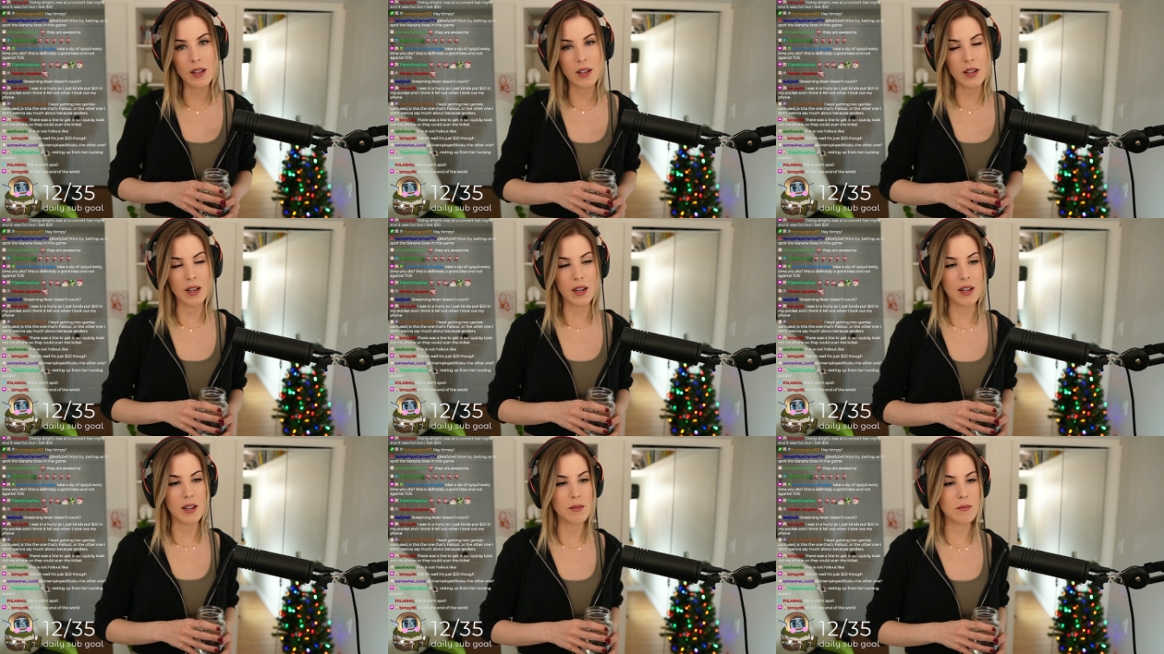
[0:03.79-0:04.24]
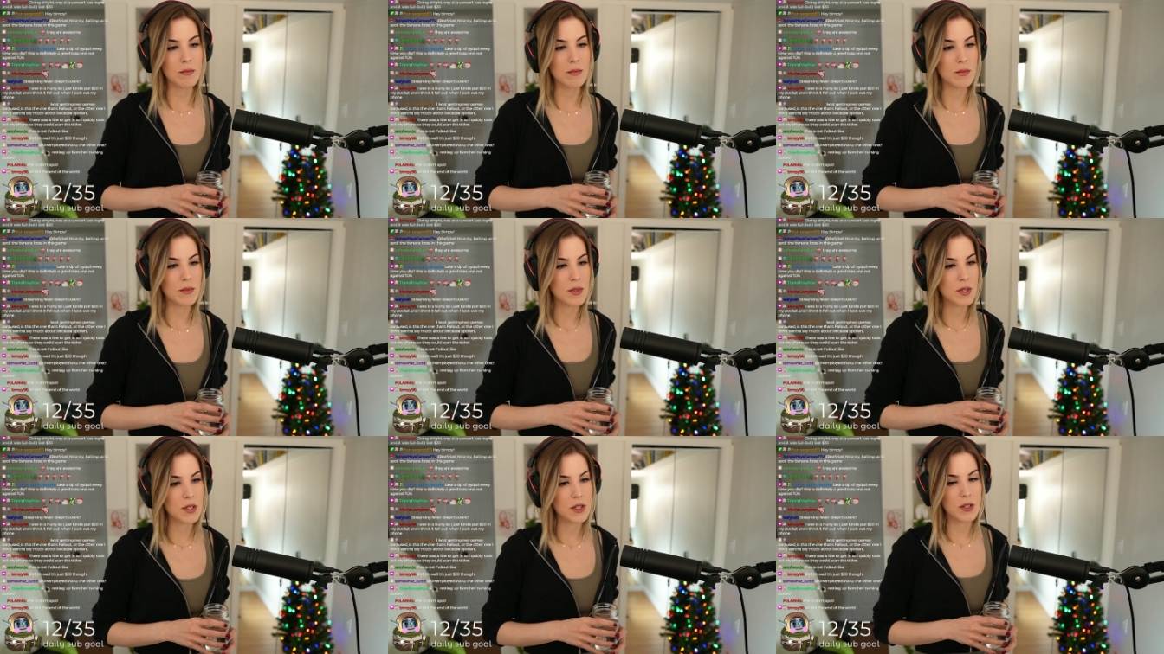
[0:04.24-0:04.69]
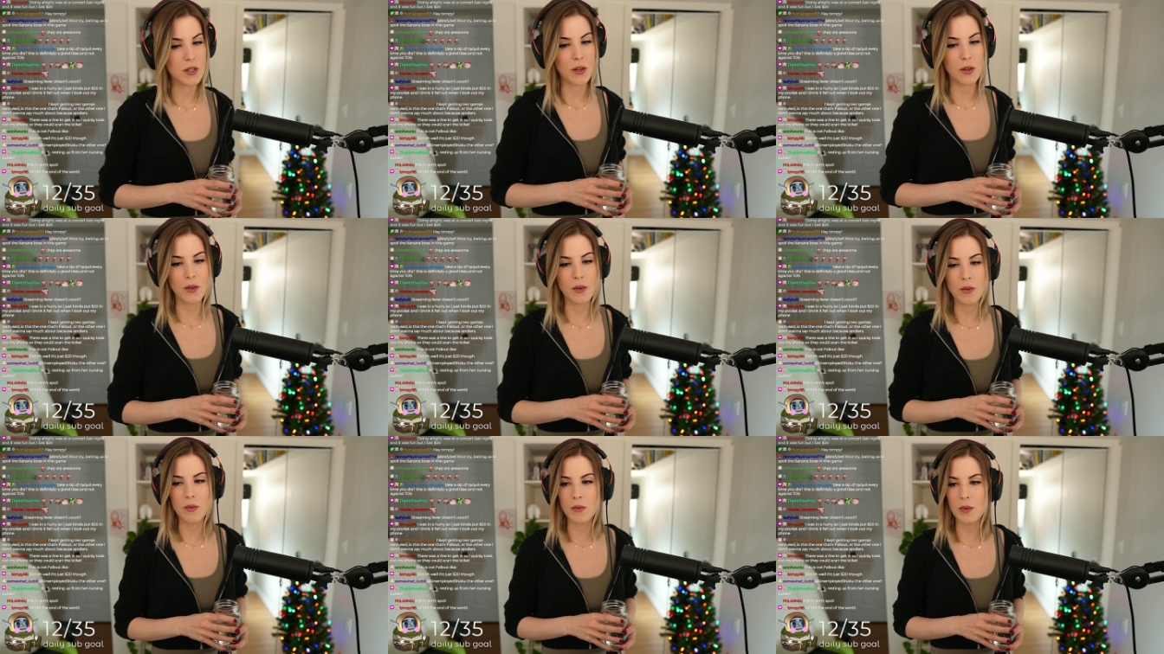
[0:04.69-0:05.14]
Um,
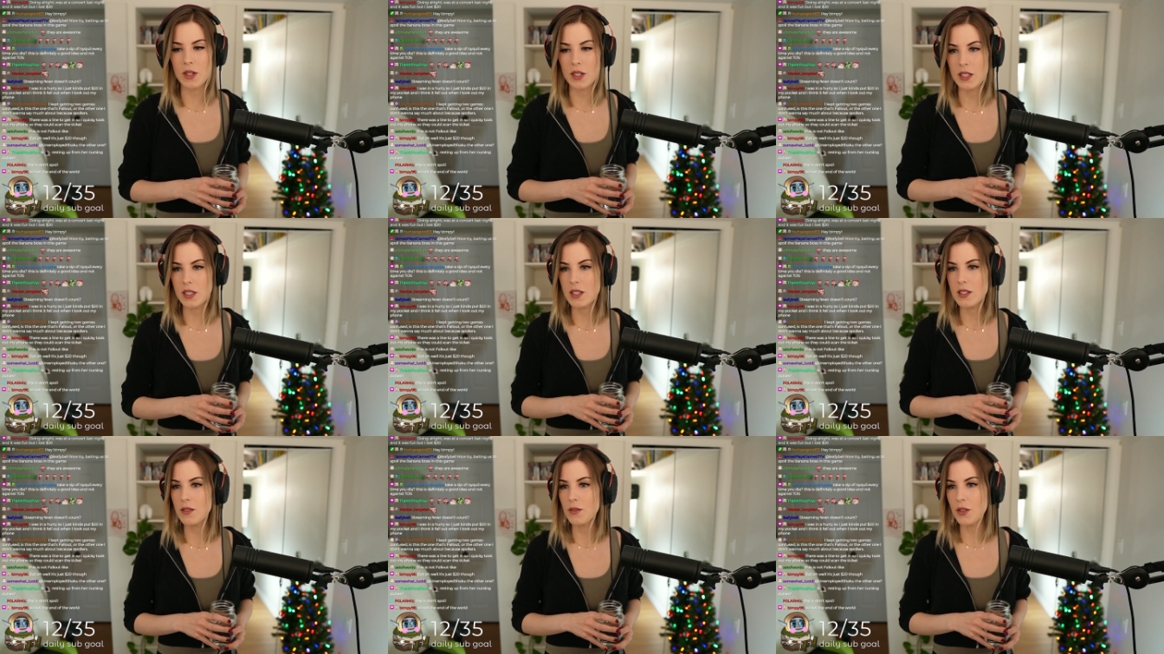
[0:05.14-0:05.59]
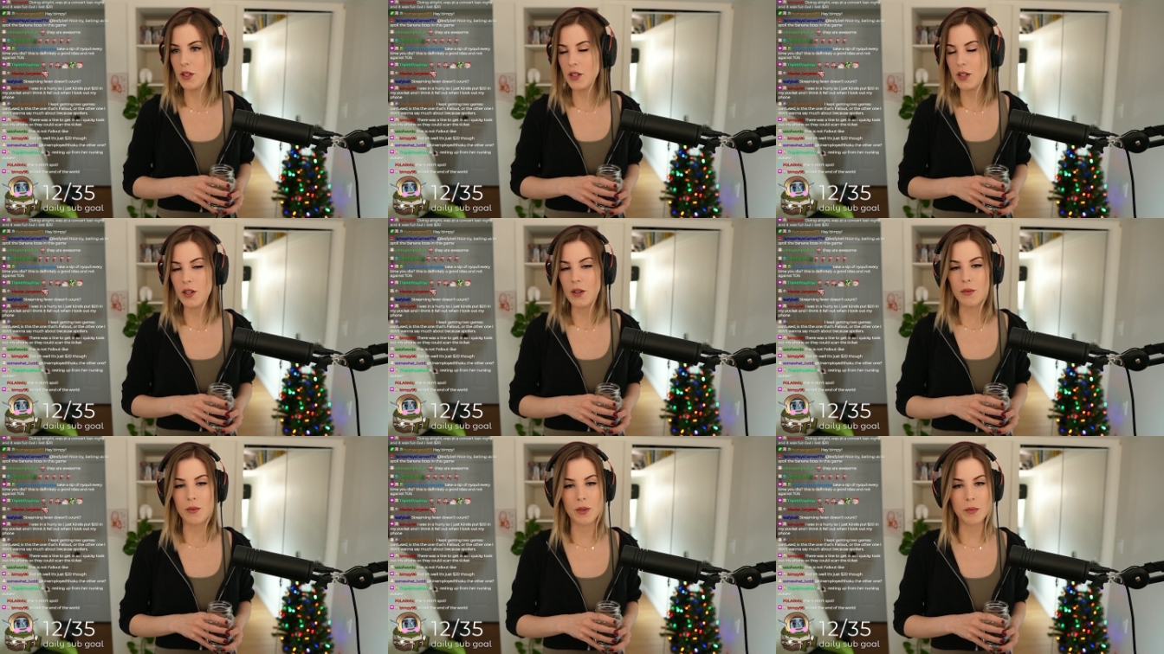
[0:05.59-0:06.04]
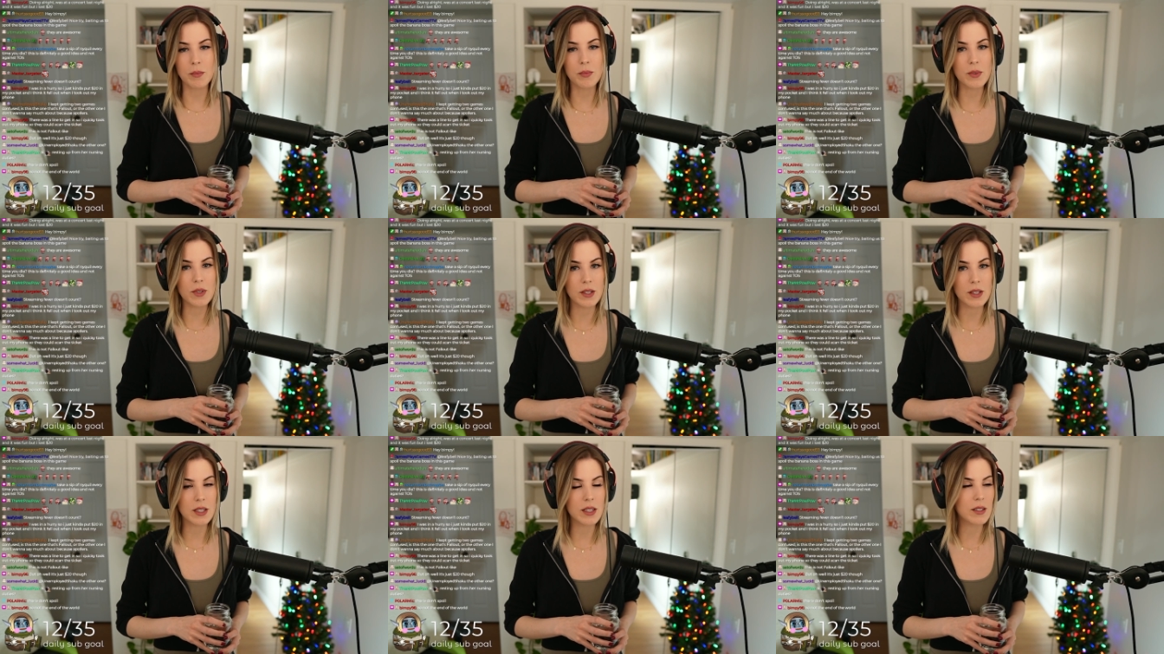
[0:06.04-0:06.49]
so we're, you know, we're,
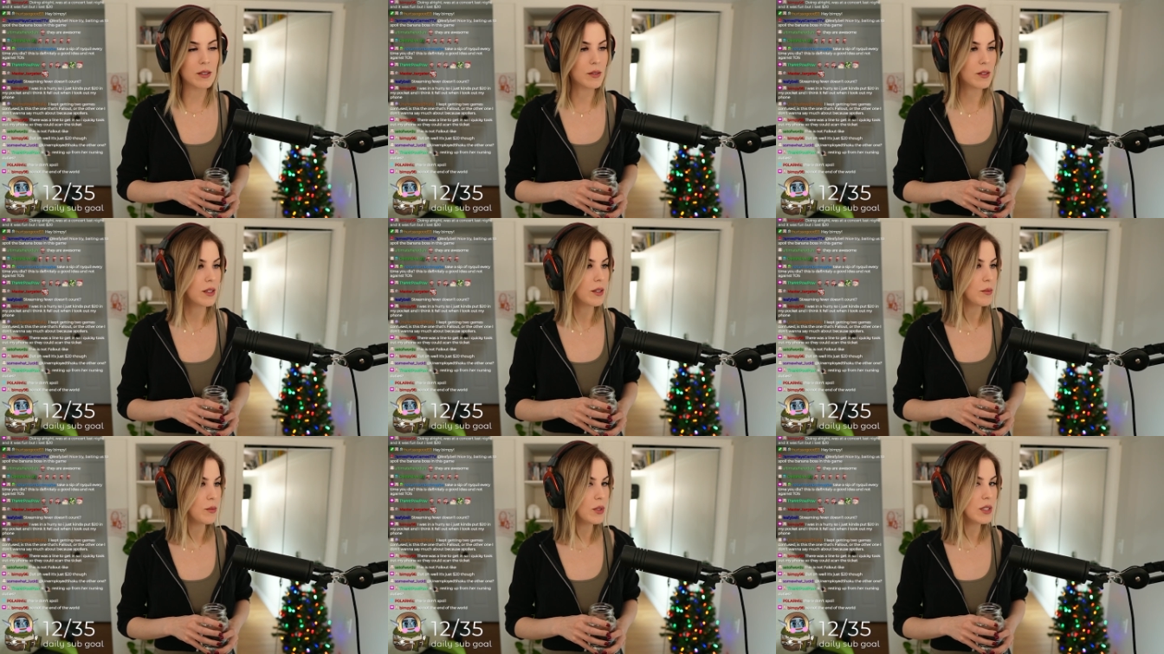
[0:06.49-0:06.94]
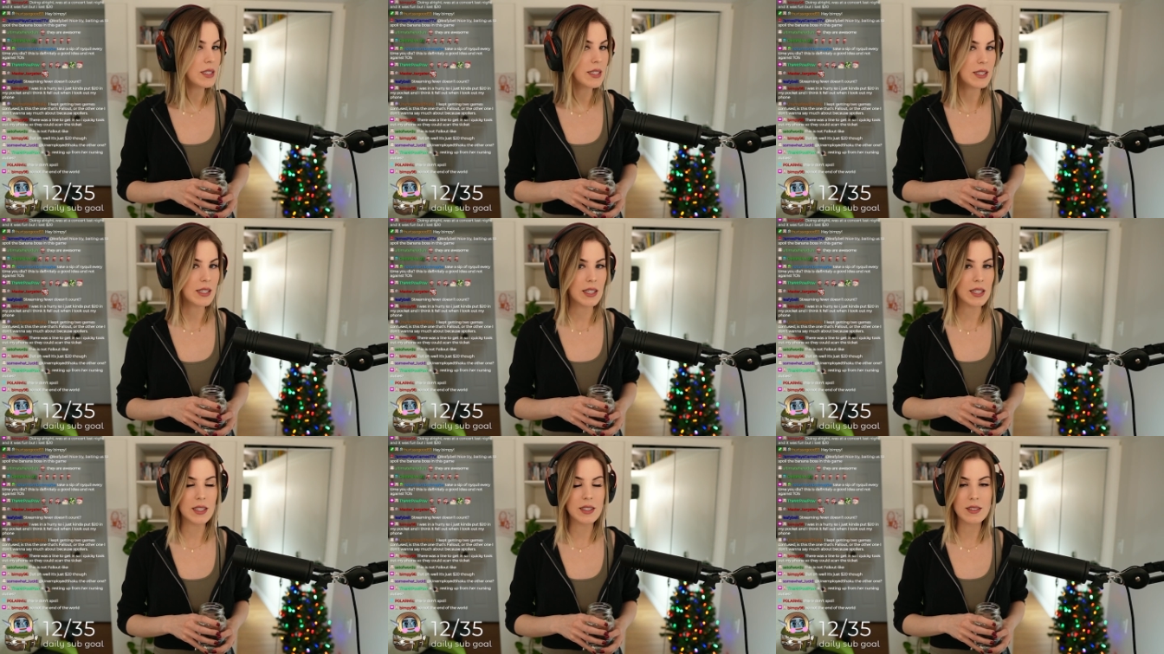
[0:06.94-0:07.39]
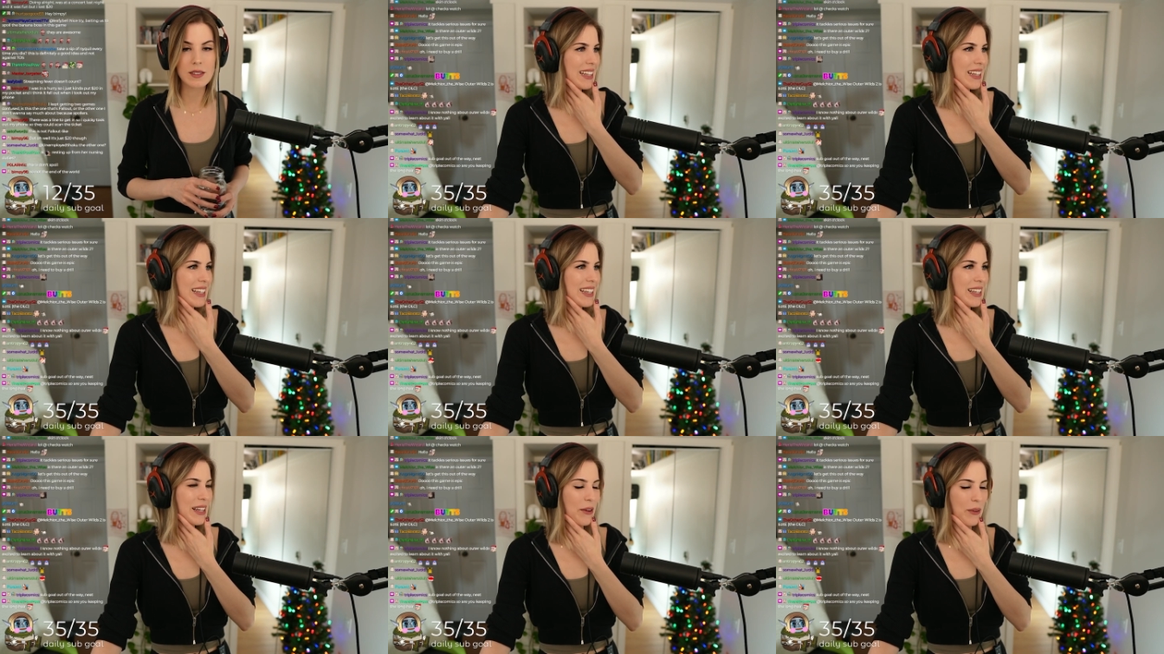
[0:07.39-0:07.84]
we'll see.
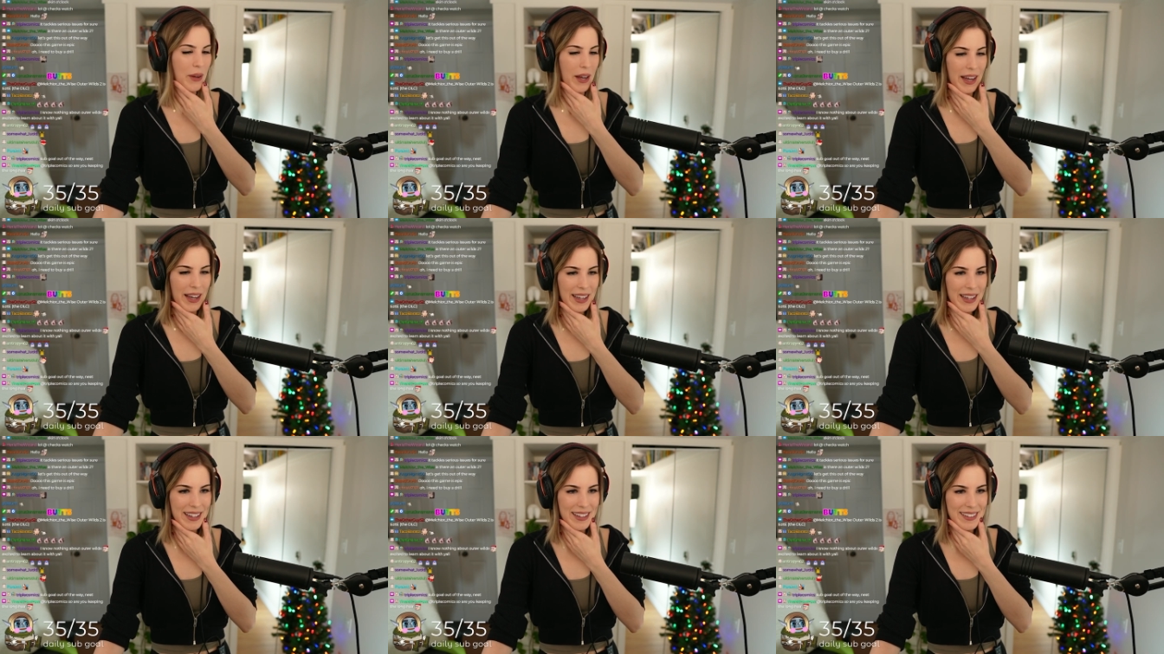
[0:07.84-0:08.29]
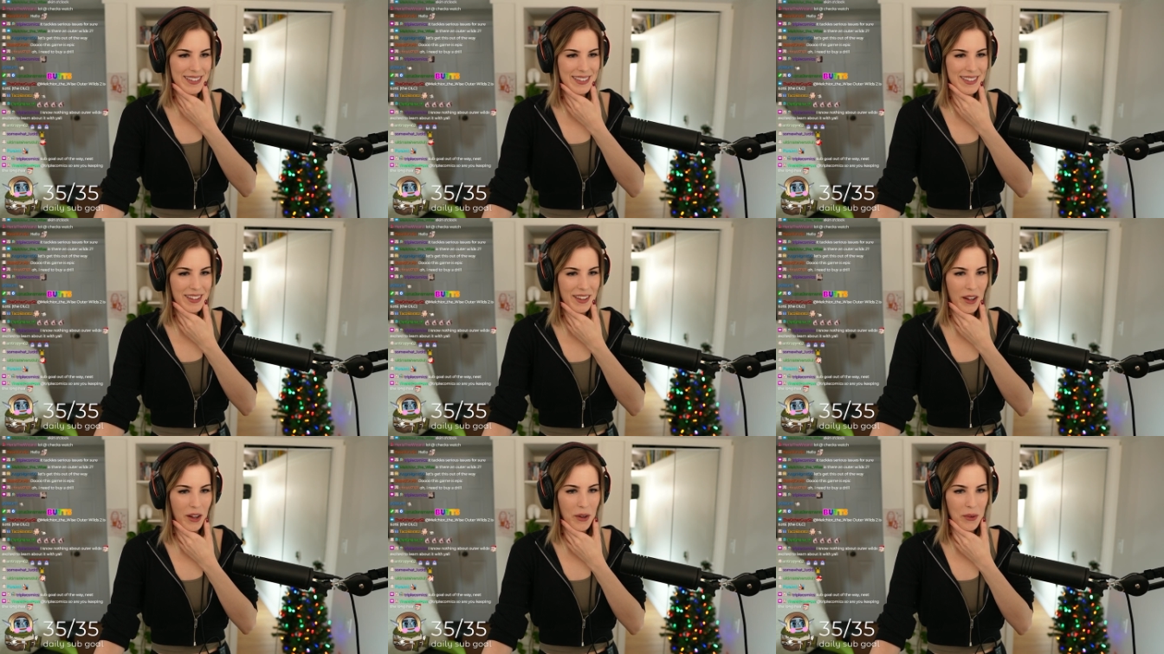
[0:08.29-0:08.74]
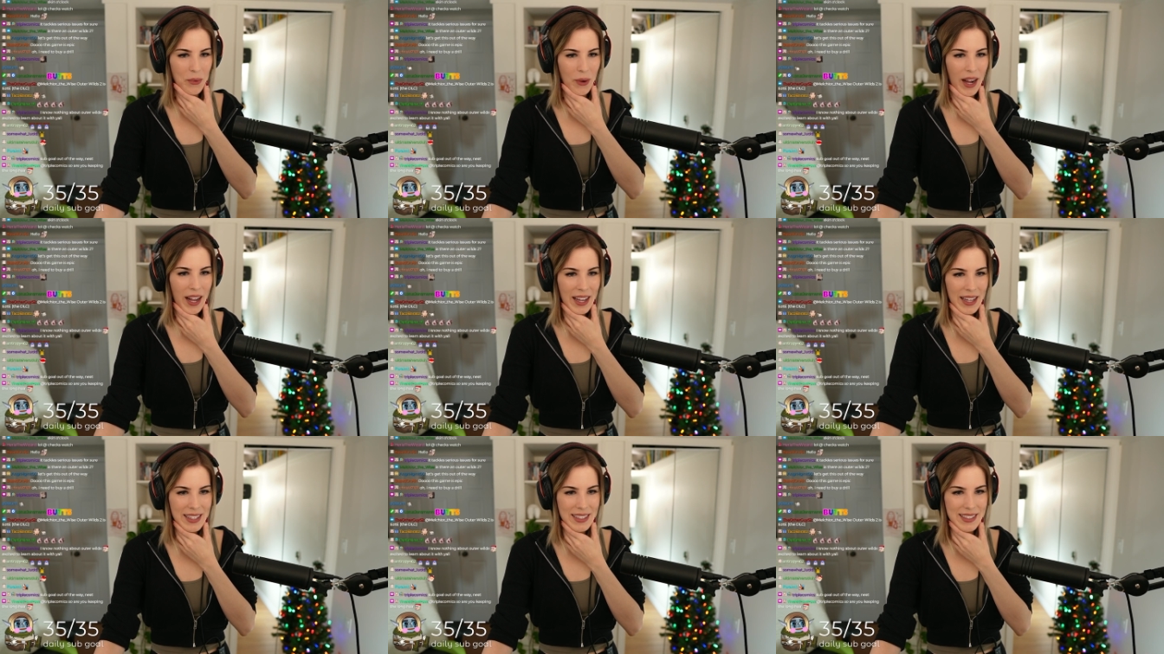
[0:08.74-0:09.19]
Okay, all
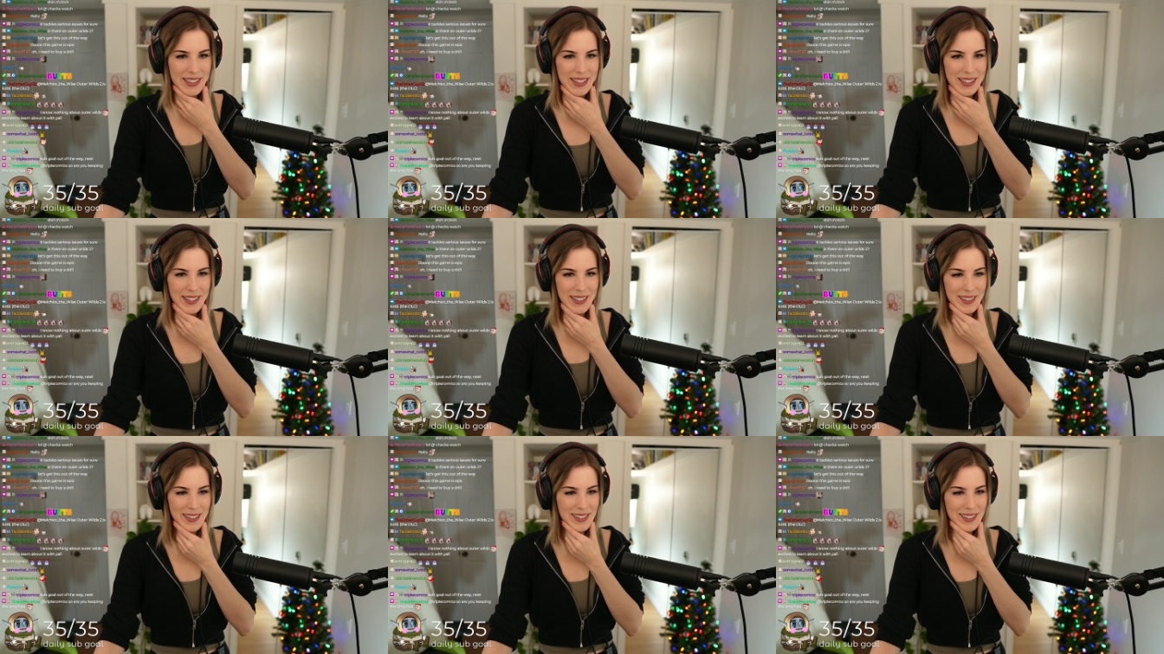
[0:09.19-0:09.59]
right.